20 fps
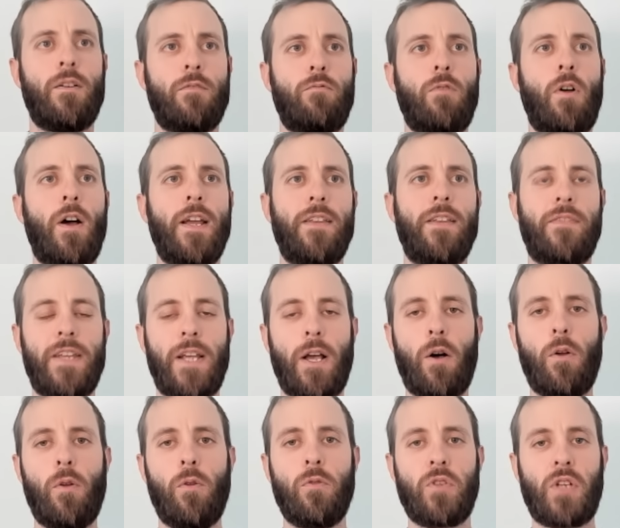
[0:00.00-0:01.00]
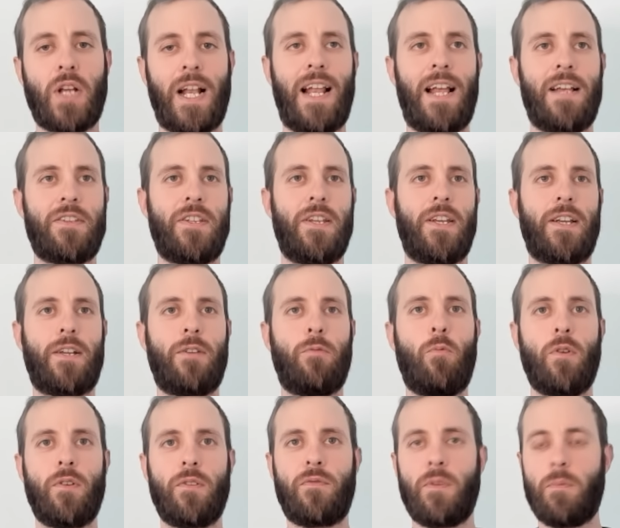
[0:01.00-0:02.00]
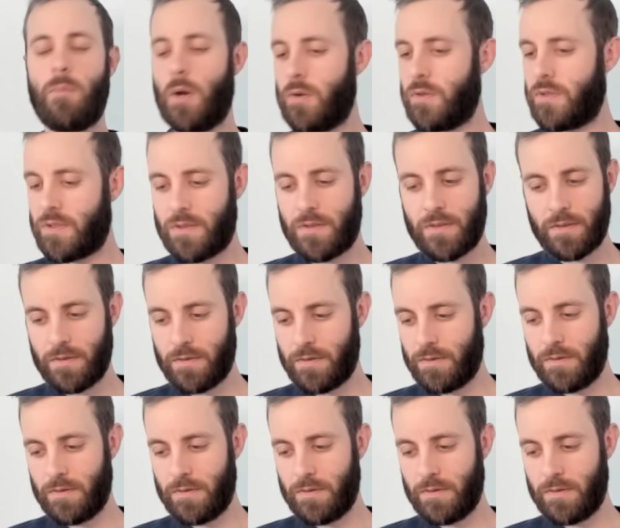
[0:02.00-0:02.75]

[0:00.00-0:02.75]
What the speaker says: Right, the old classic, one of the most